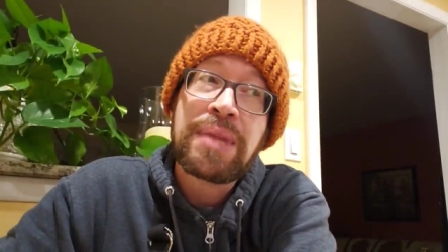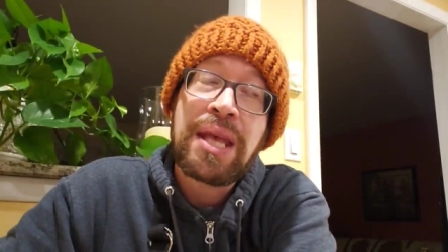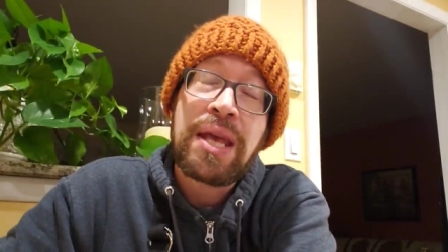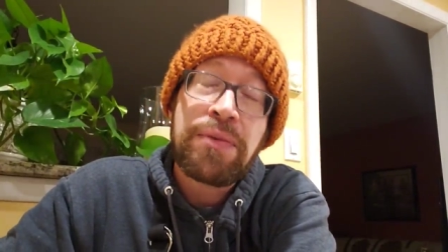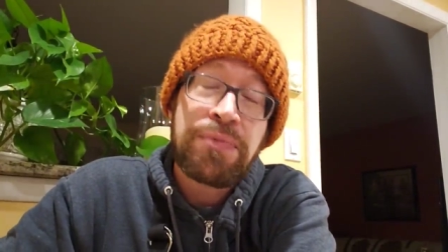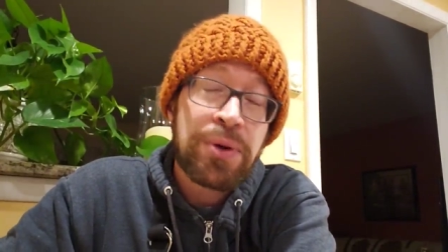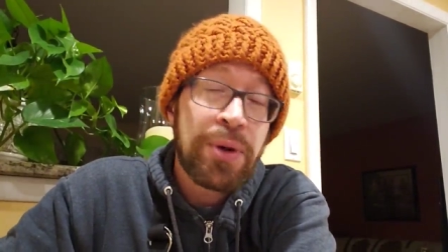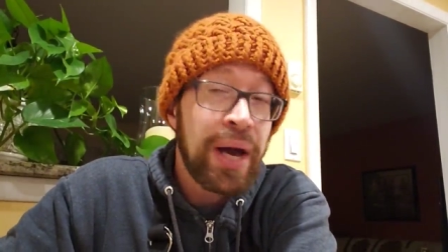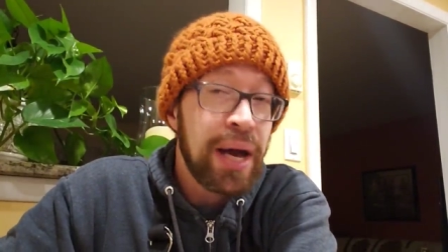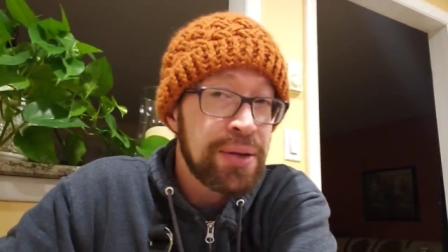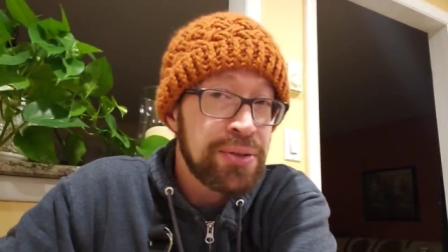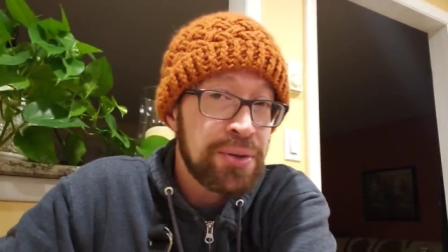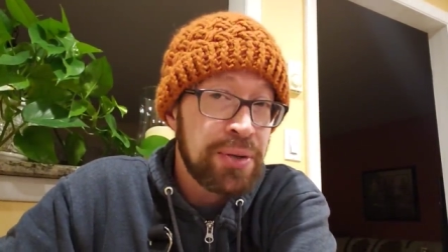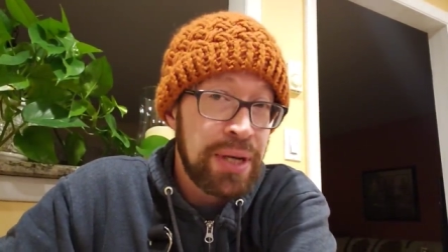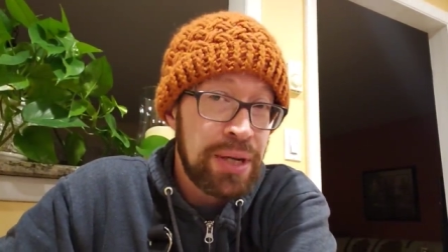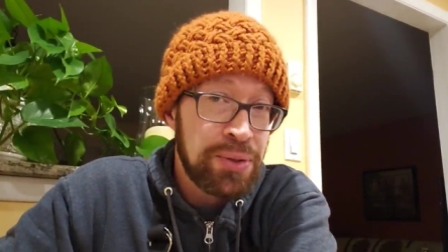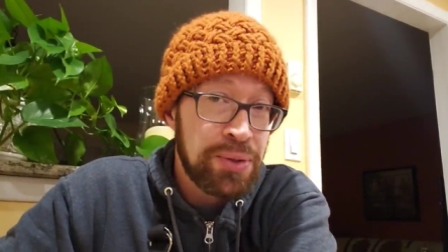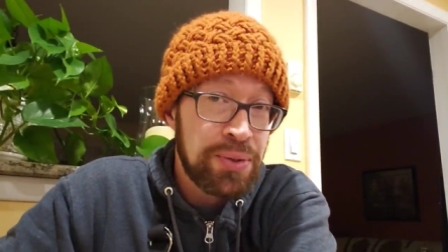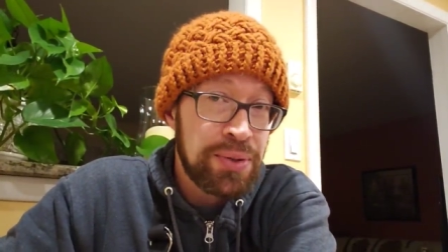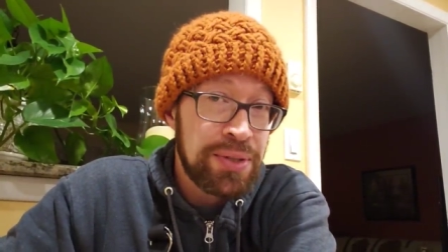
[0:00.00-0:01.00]
if you guys are
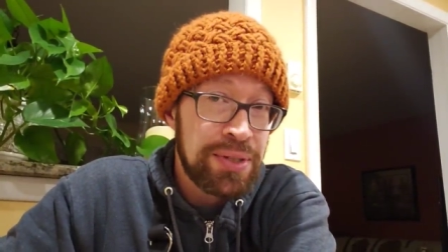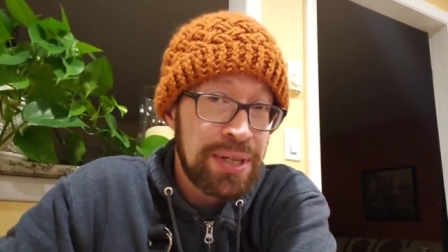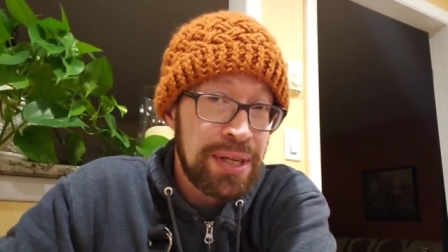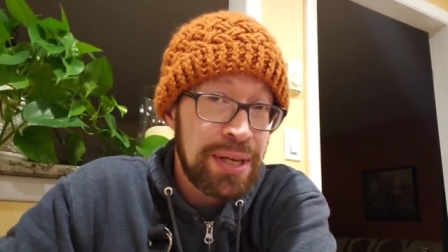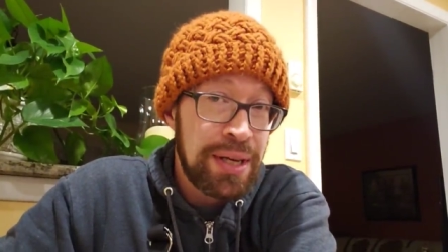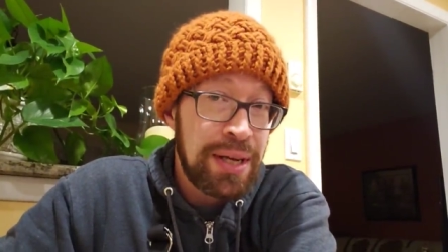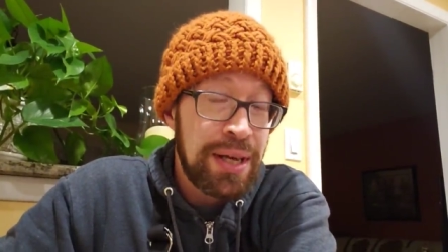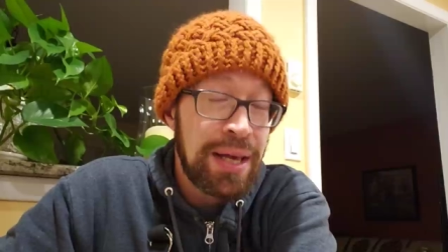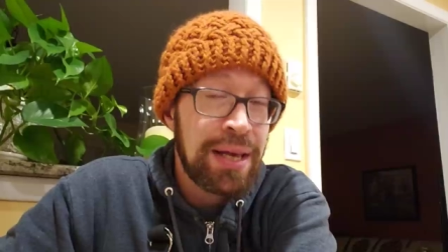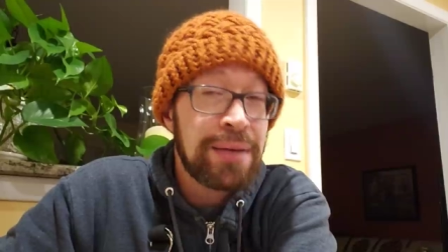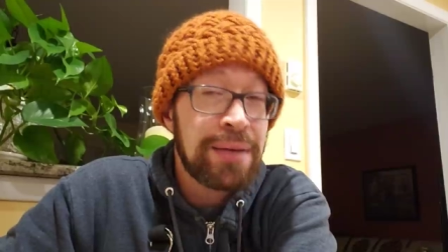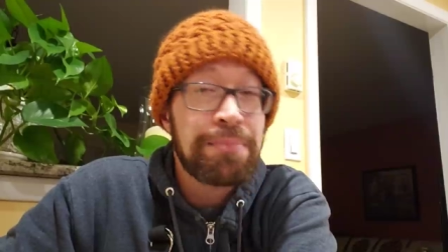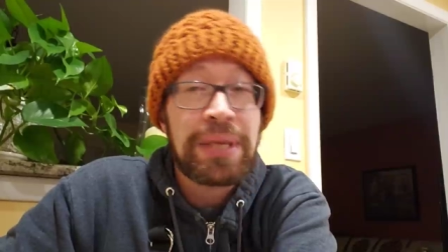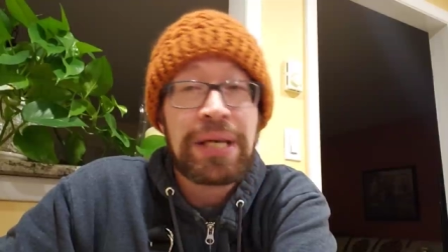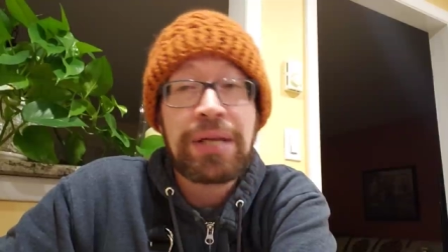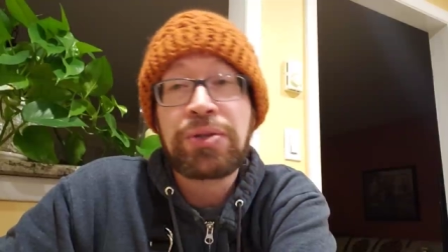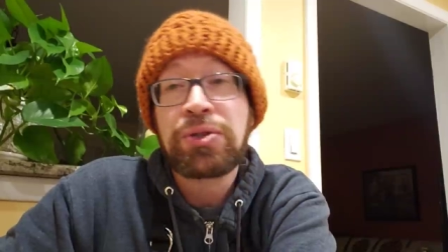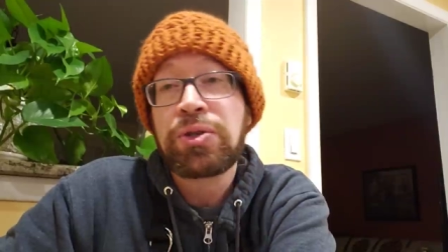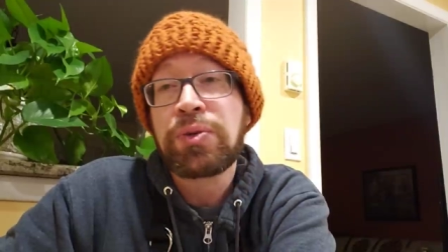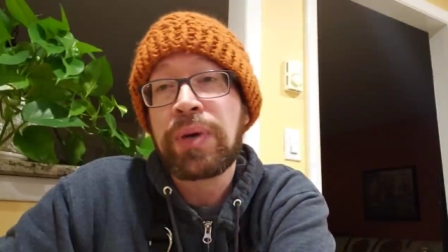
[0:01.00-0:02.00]
interested in
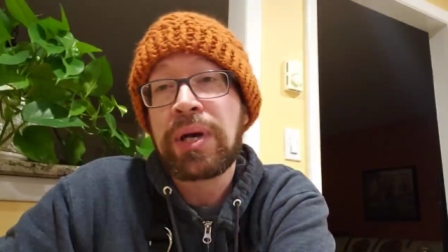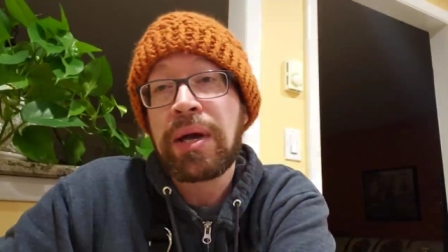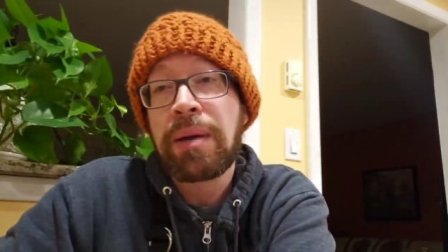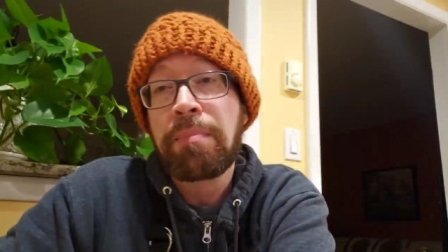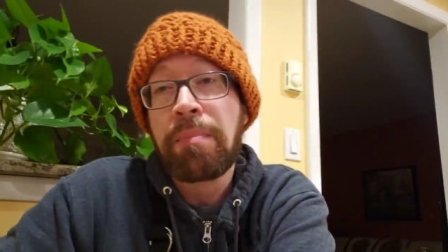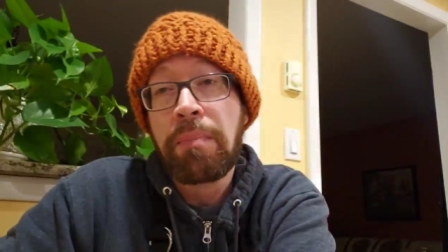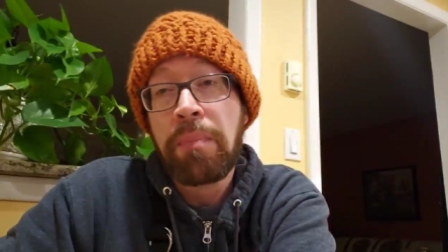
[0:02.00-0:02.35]
me doing